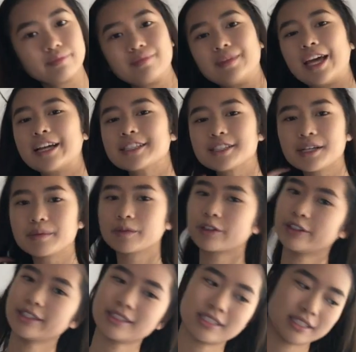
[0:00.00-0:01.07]
Next, I'm
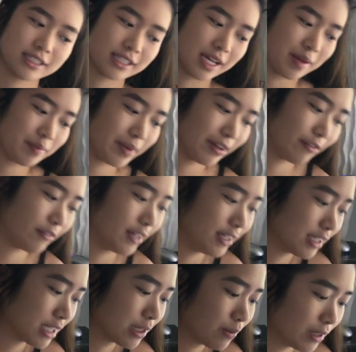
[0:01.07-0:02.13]
going to set my
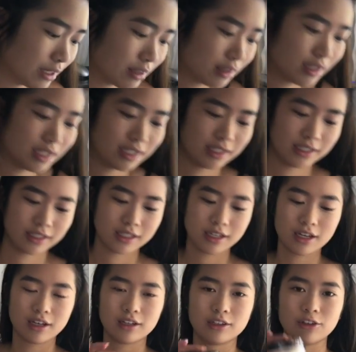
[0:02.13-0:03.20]
face with the
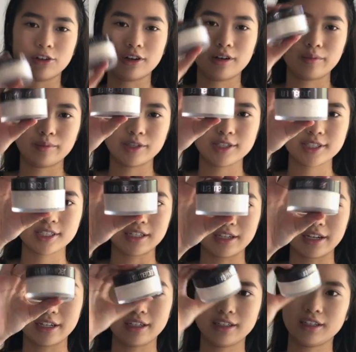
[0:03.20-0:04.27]
Laura
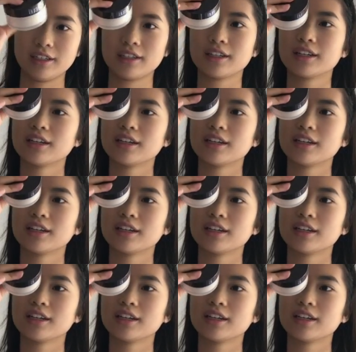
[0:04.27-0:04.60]
Mercier